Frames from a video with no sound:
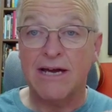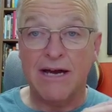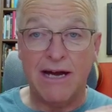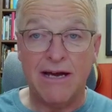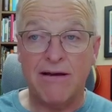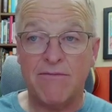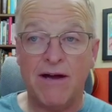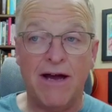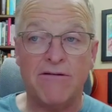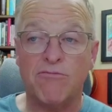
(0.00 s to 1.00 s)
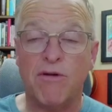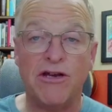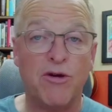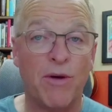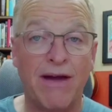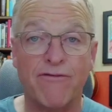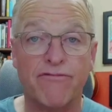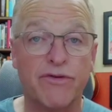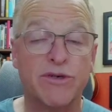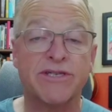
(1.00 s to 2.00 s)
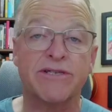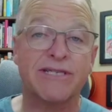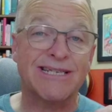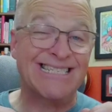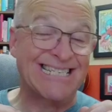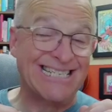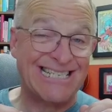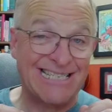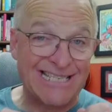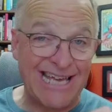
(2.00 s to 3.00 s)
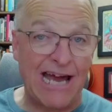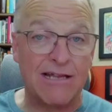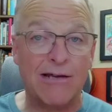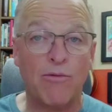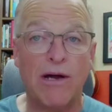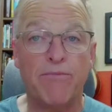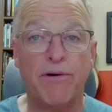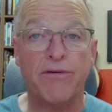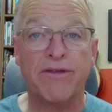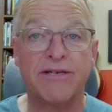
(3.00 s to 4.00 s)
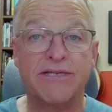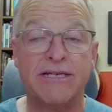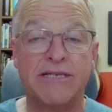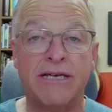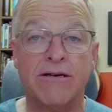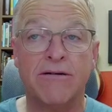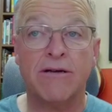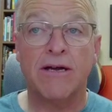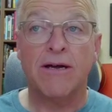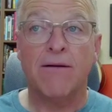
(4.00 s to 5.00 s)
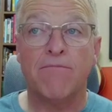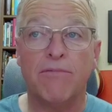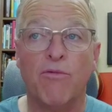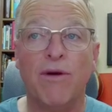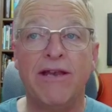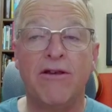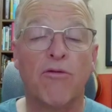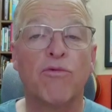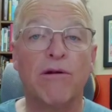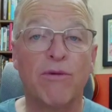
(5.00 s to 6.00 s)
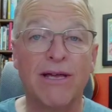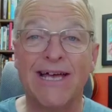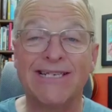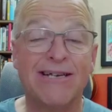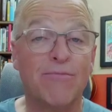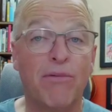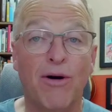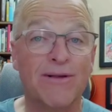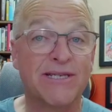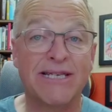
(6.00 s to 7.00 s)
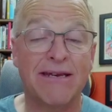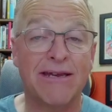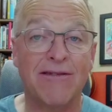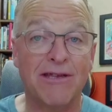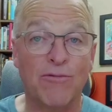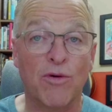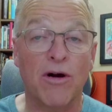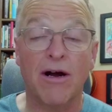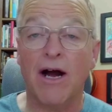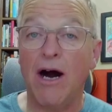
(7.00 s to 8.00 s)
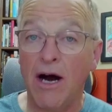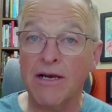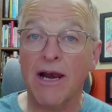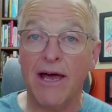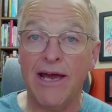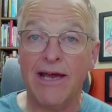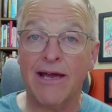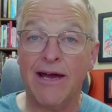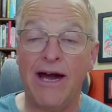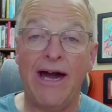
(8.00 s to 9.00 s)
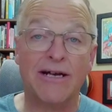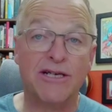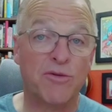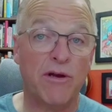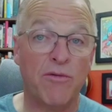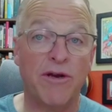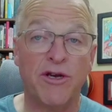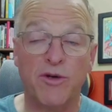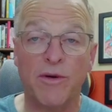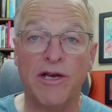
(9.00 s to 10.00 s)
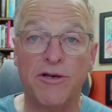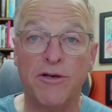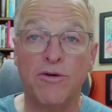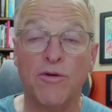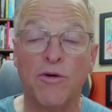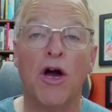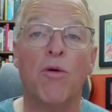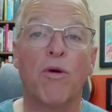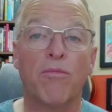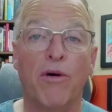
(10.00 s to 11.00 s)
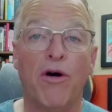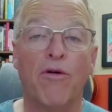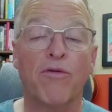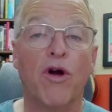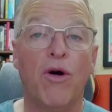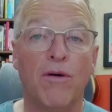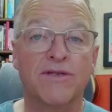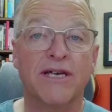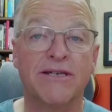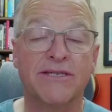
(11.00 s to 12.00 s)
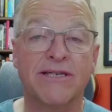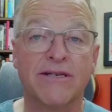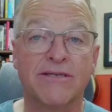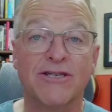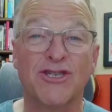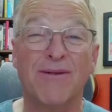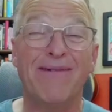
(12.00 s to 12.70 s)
I don't have a verse that says this is exactly why Paul does this here. But we realize here Paul has done nothing wrong. Unlike Acts 21 and 22, where Paul calls on his citizenship